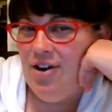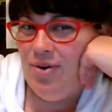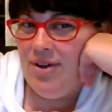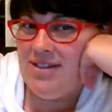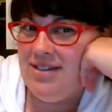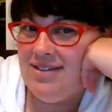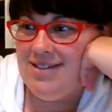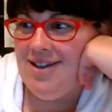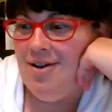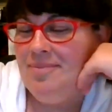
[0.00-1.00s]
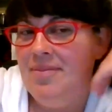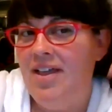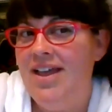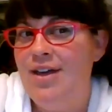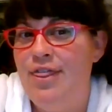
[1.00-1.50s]
is it some,
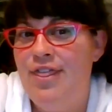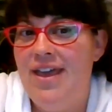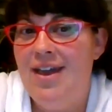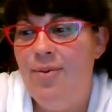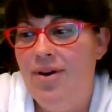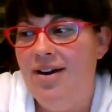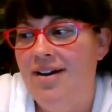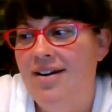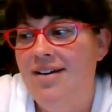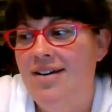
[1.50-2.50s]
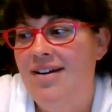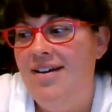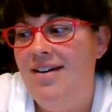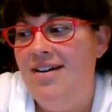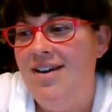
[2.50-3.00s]
like, thing where,
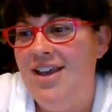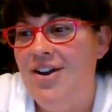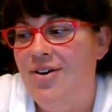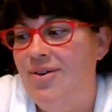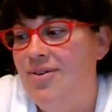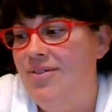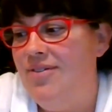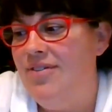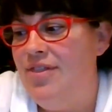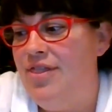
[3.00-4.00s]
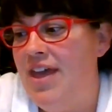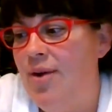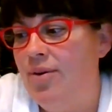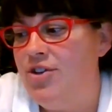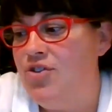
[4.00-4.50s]
you know,
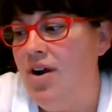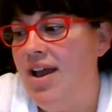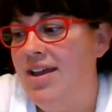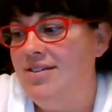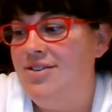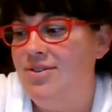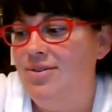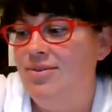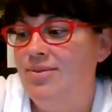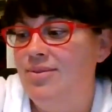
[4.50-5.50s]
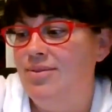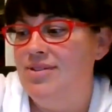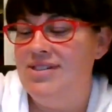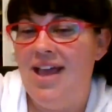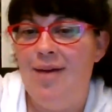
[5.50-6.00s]
they were trying to
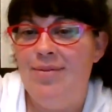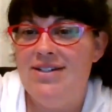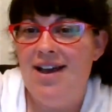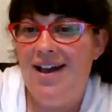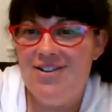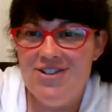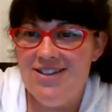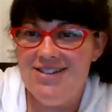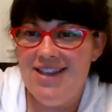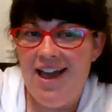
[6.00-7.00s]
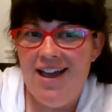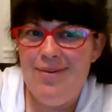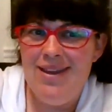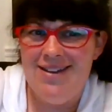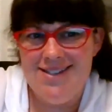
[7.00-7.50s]
sabotage this guy
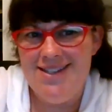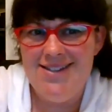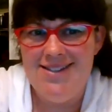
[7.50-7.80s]
because